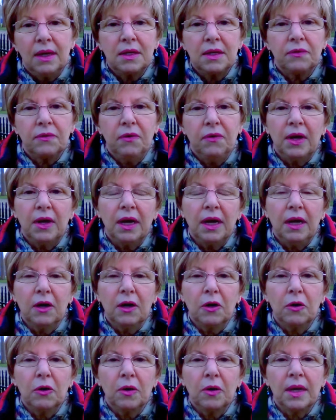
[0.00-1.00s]
This
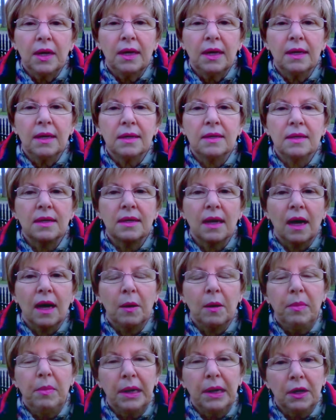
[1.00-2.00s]
video is
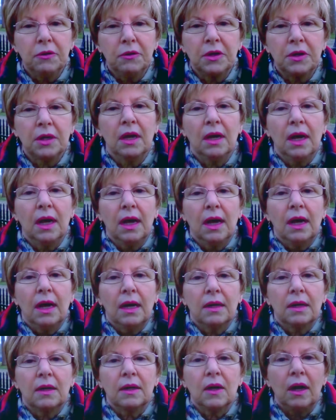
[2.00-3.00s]
about
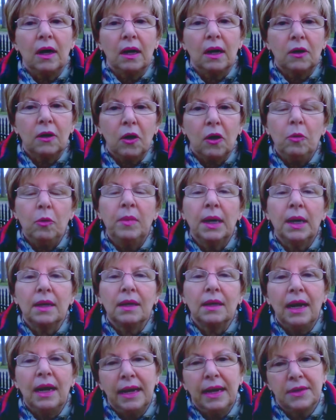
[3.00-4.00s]

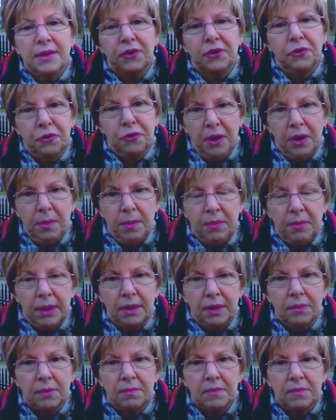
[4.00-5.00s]
glaucoma laser treatment.
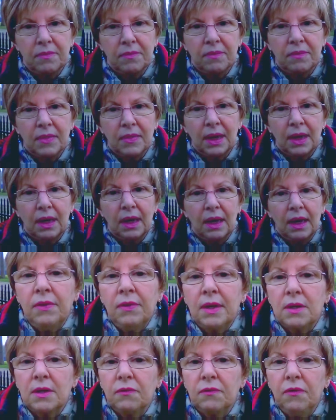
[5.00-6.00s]

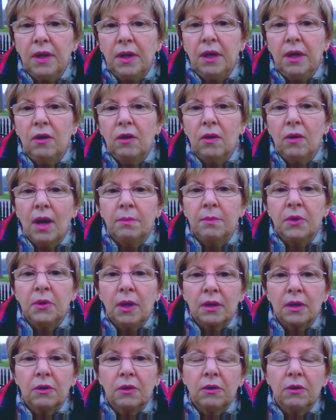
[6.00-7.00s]
In this video
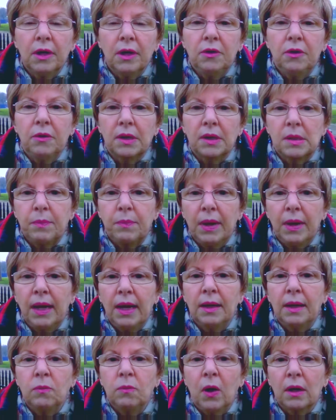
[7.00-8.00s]
I'm not going to
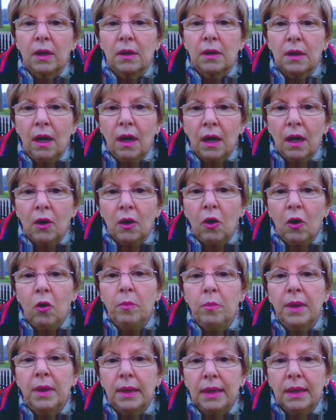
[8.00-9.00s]
explain what
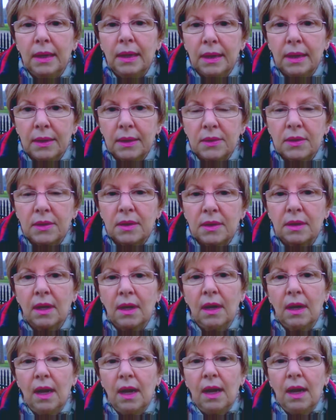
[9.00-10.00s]
glaucoma
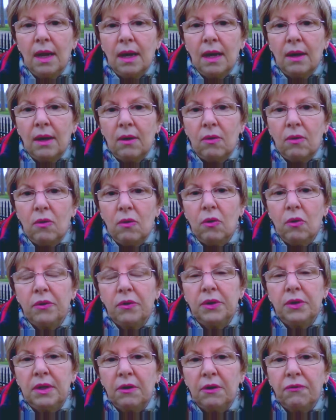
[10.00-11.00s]
is
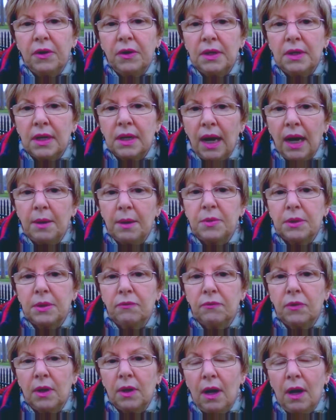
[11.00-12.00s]
or the different
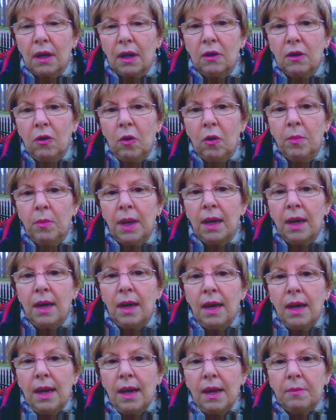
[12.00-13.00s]
types of
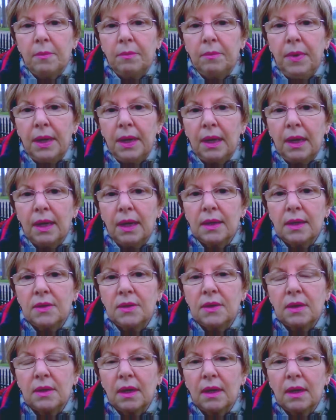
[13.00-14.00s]
glaucoma,
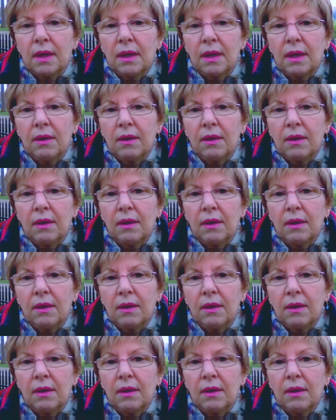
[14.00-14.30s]
because